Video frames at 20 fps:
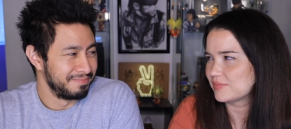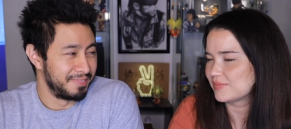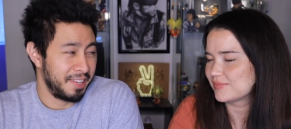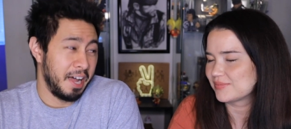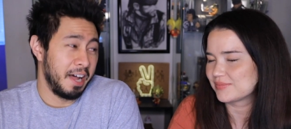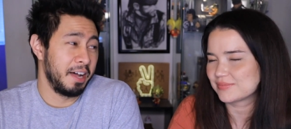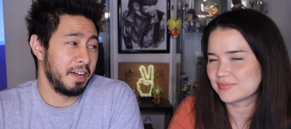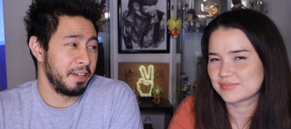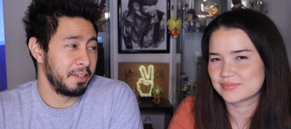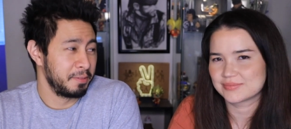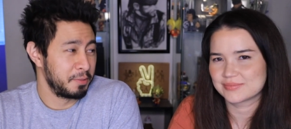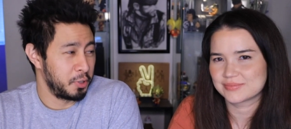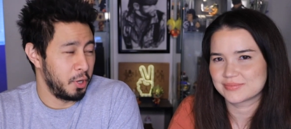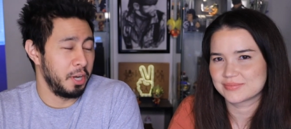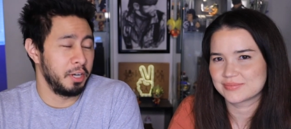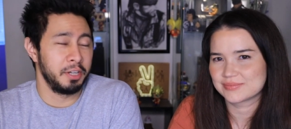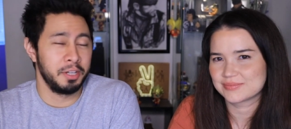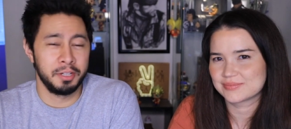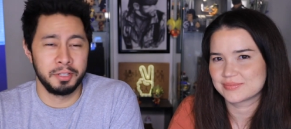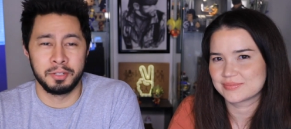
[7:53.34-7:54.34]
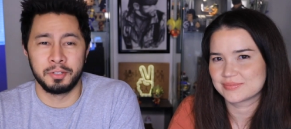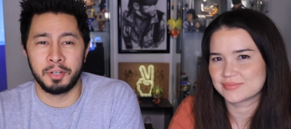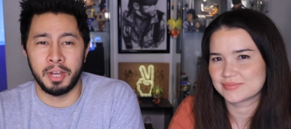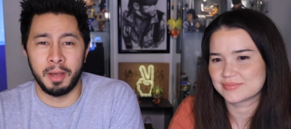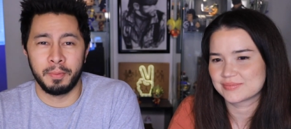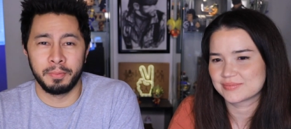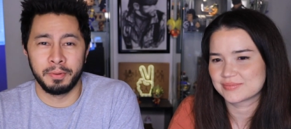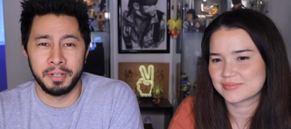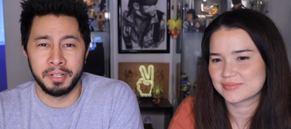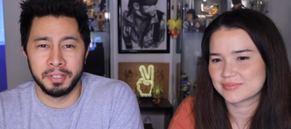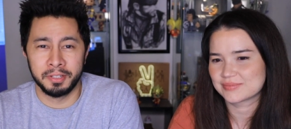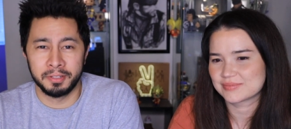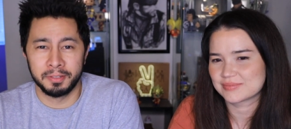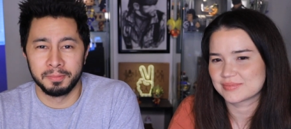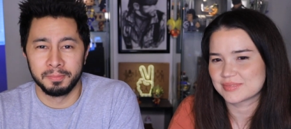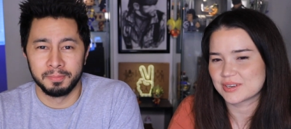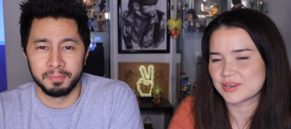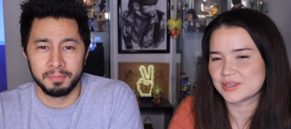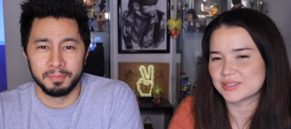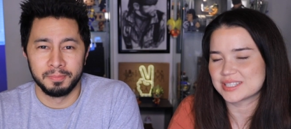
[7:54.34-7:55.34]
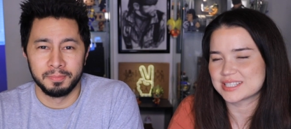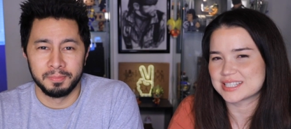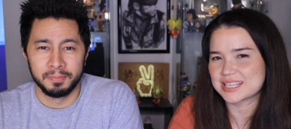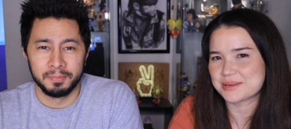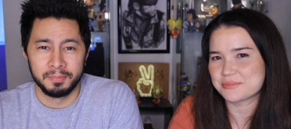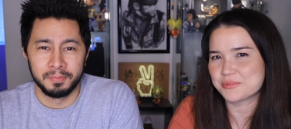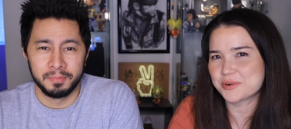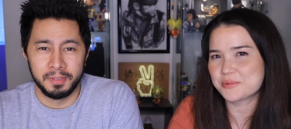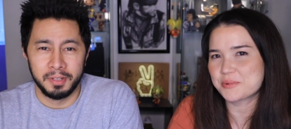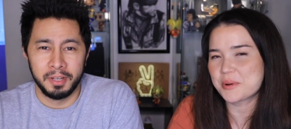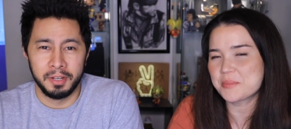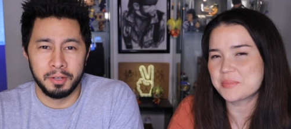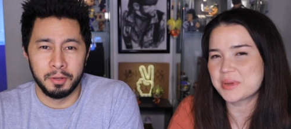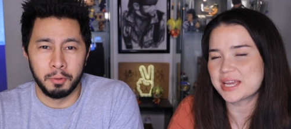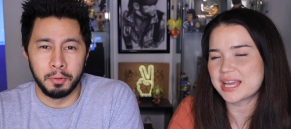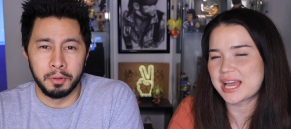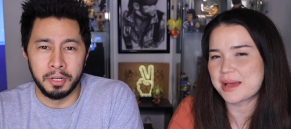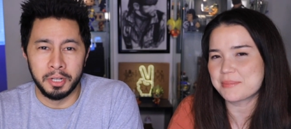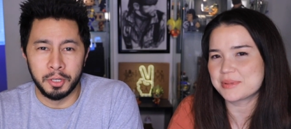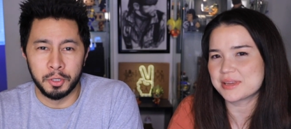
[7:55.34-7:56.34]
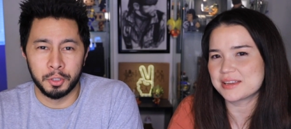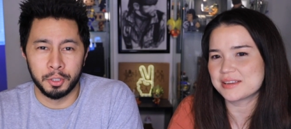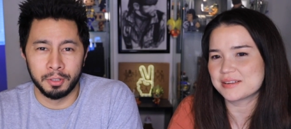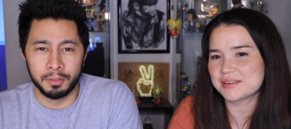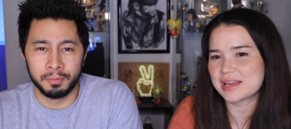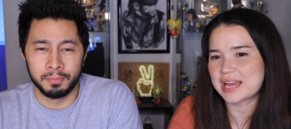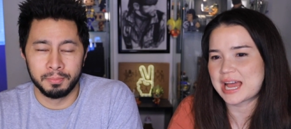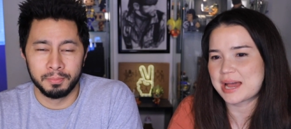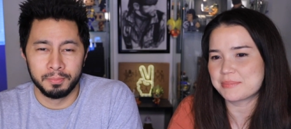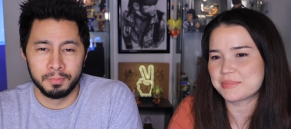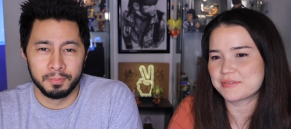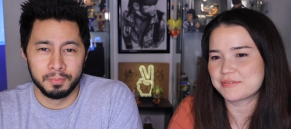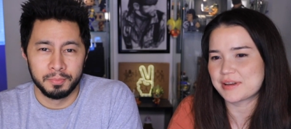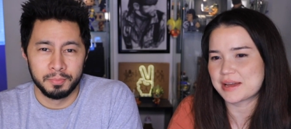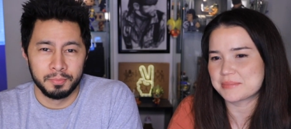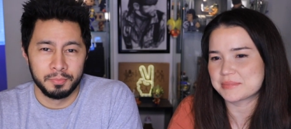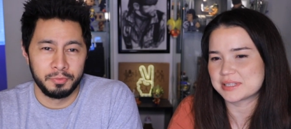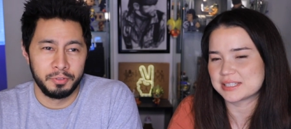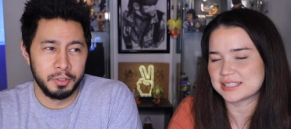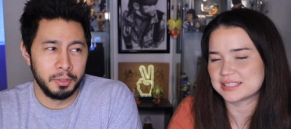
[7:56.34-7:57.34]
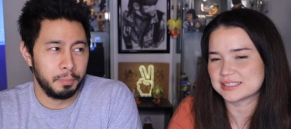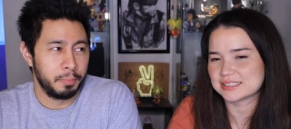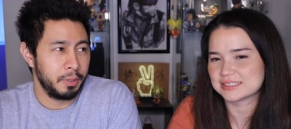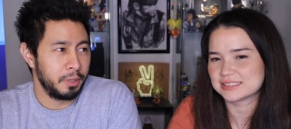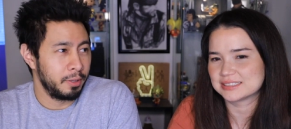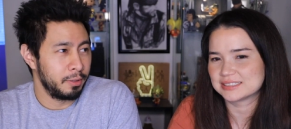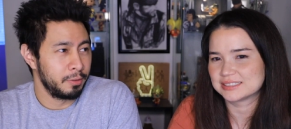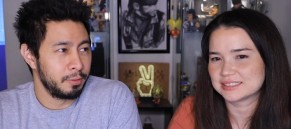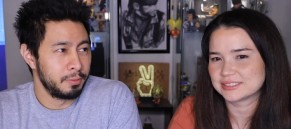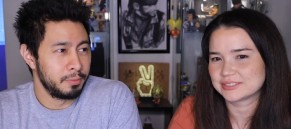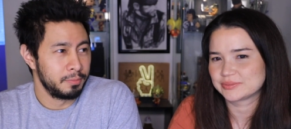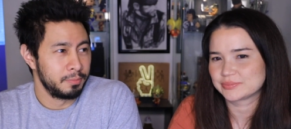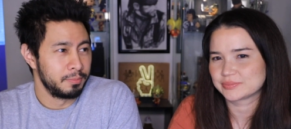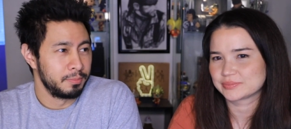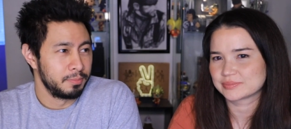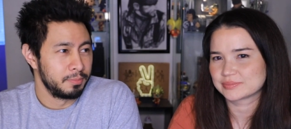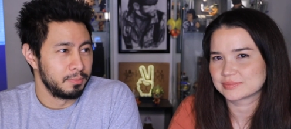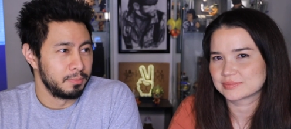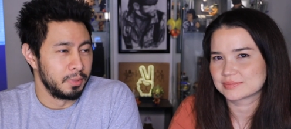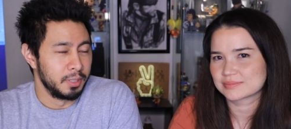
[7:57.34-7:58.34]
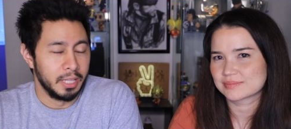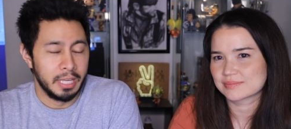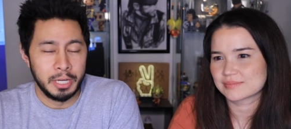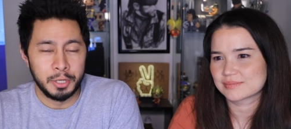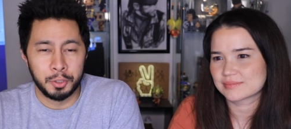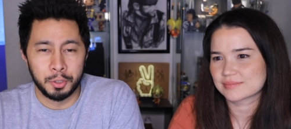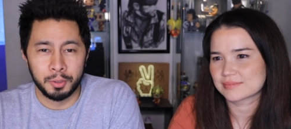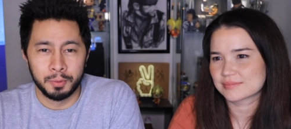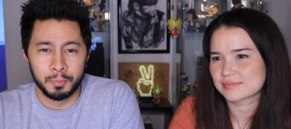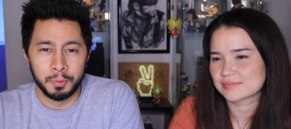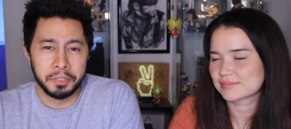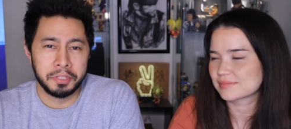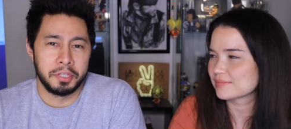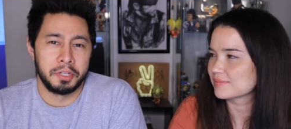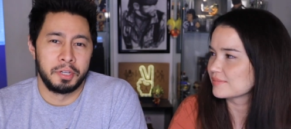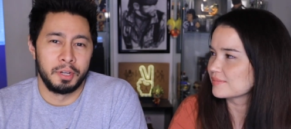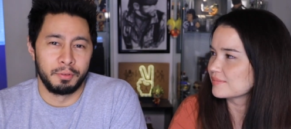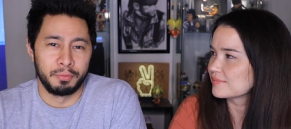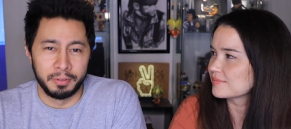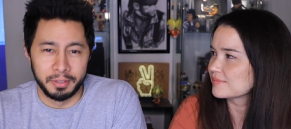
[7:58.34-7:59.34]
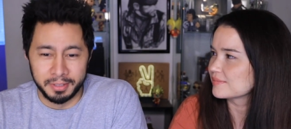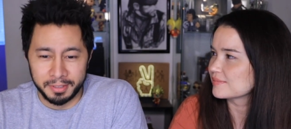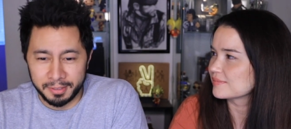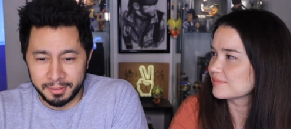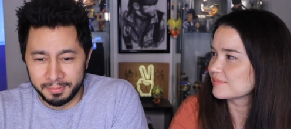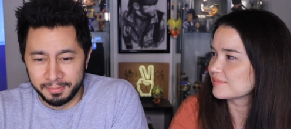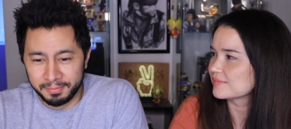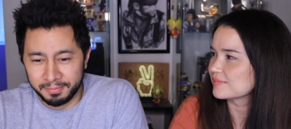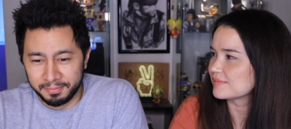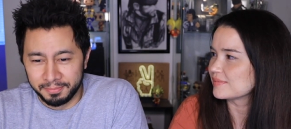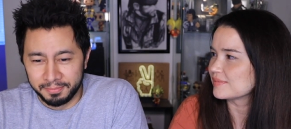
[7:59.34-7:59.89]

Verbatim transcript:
Speaker 1: Thai, Chinese, Japanese.
Speaker 2: All the same. We're one Indonesian, big happy, happy family.
Speaker 1: Filipino, Malaysian. What's the difference?